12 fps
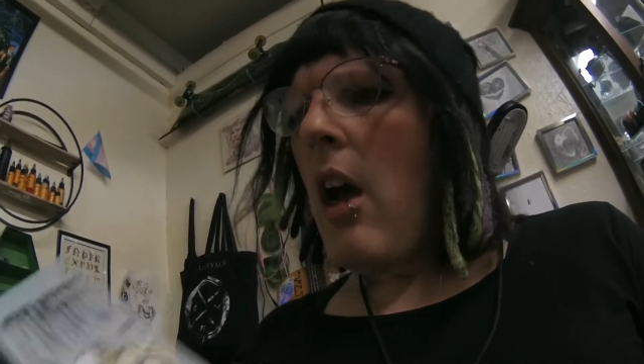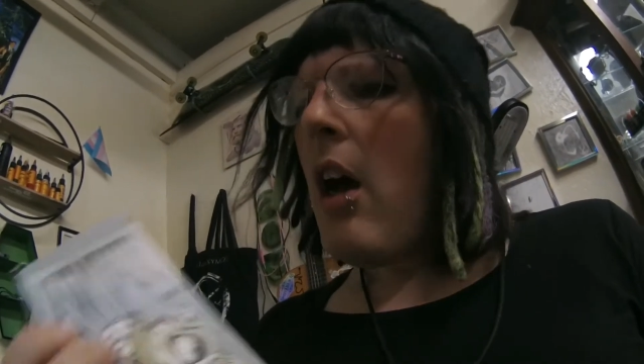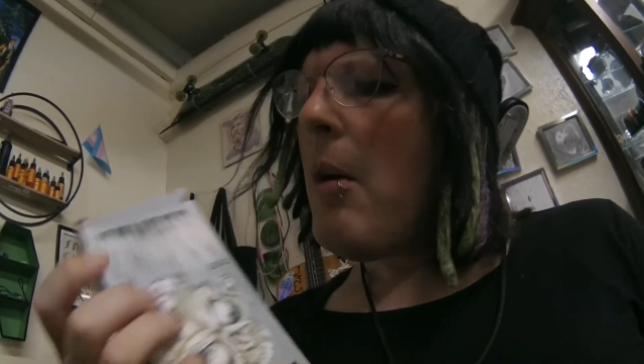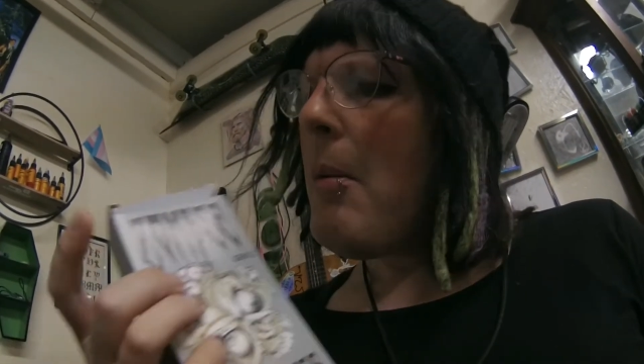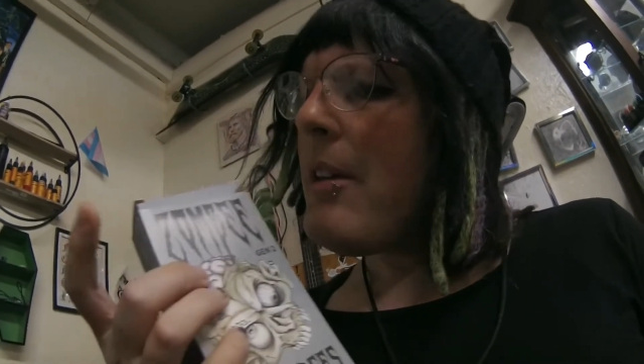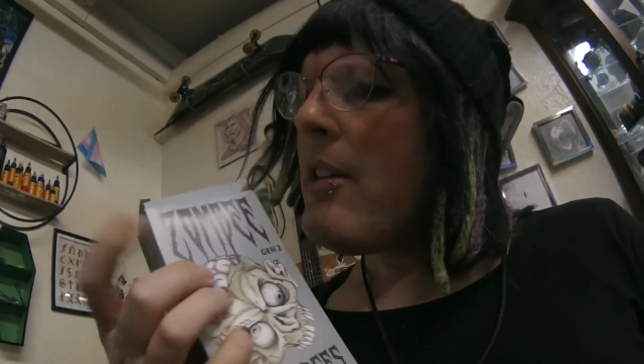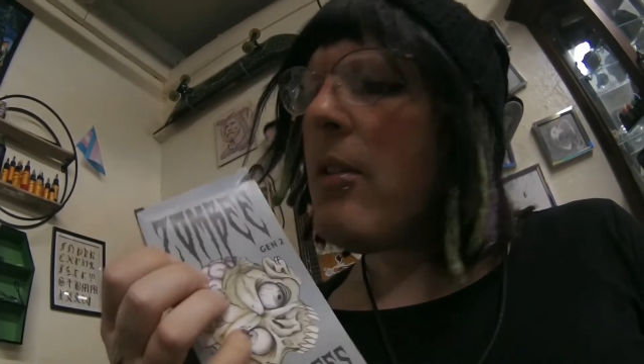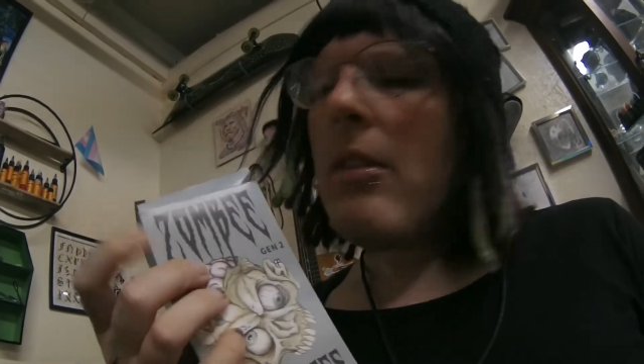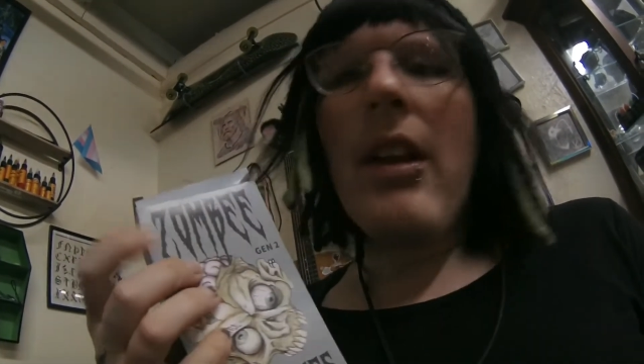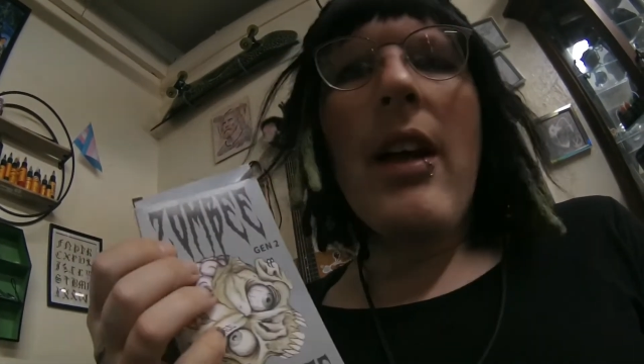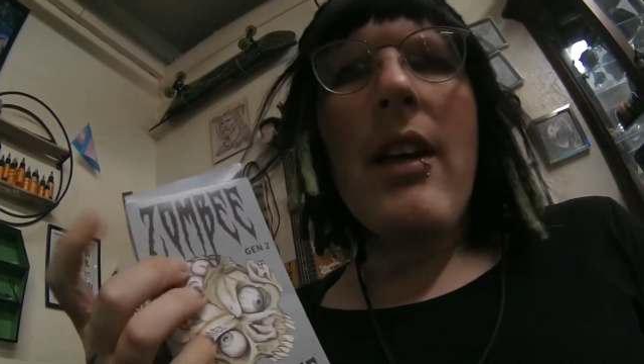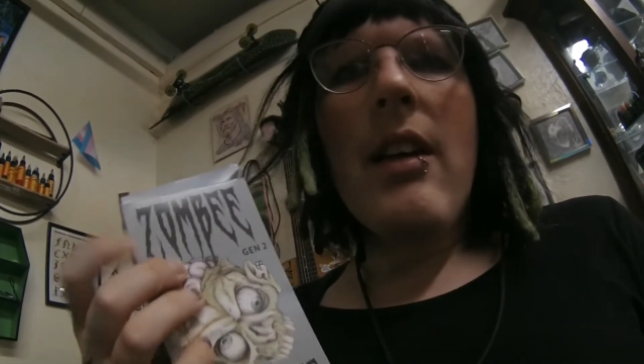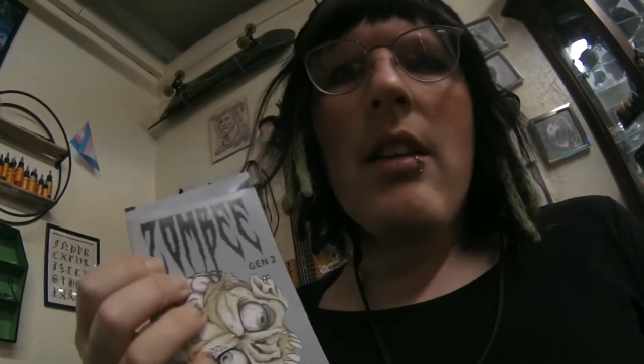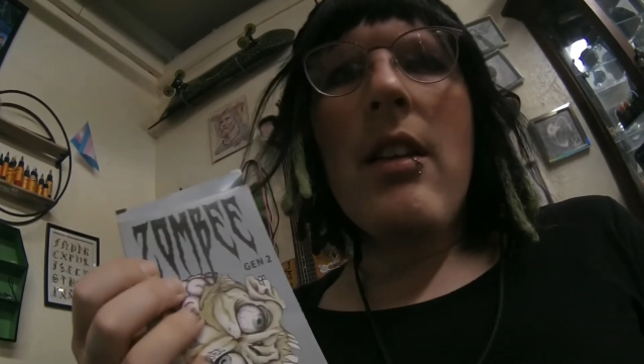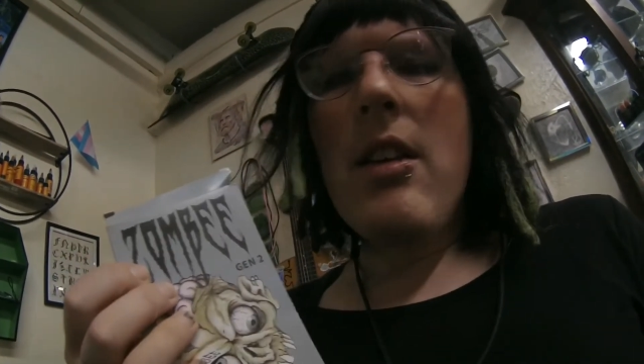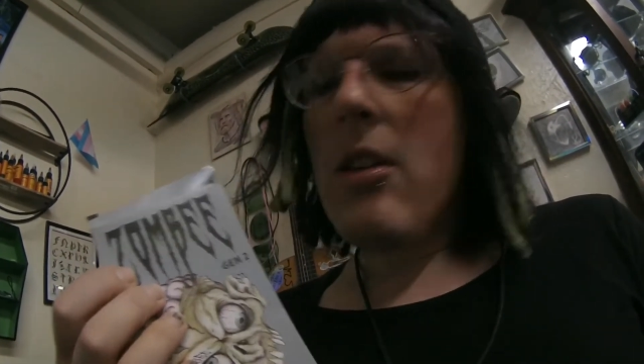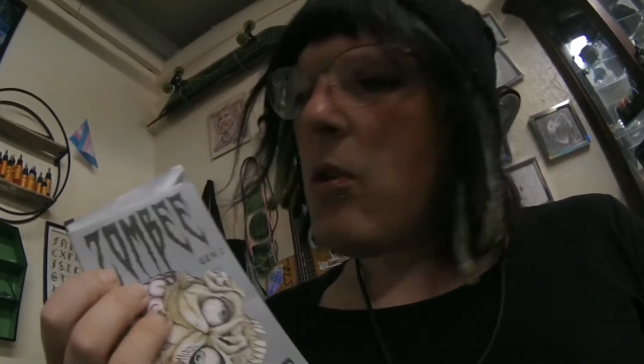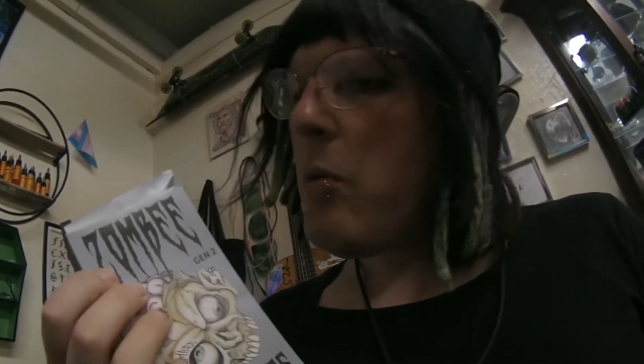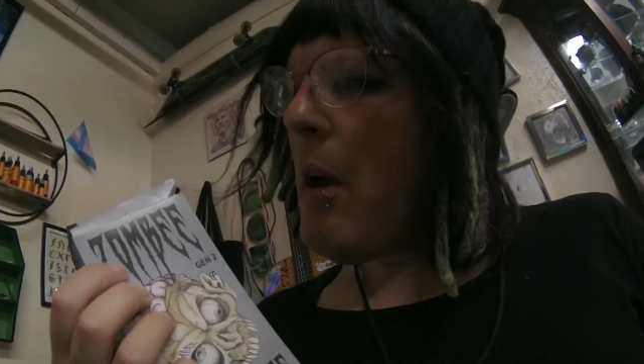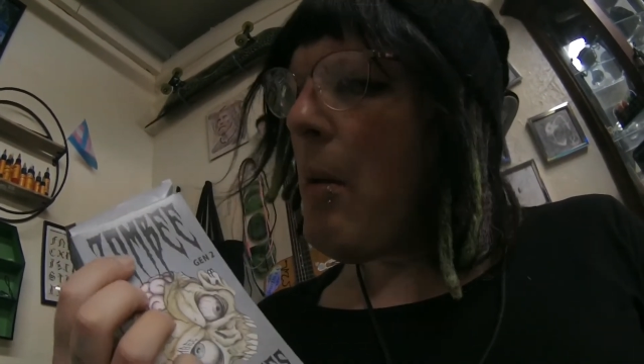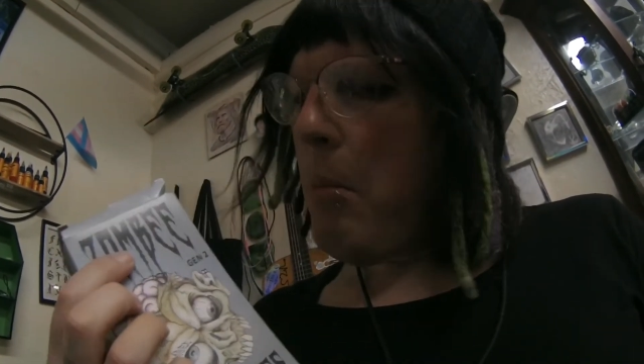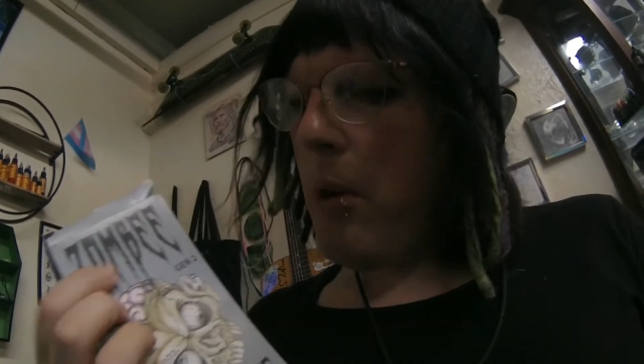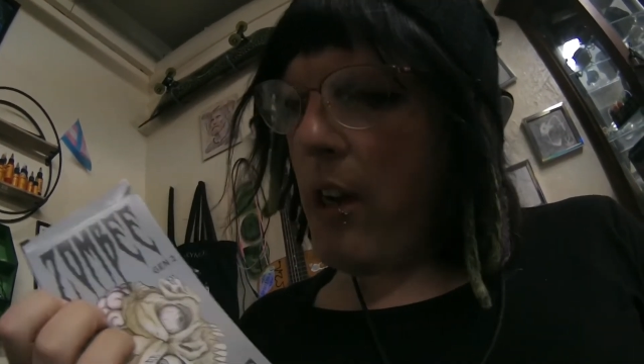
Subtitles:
I do like the Swamp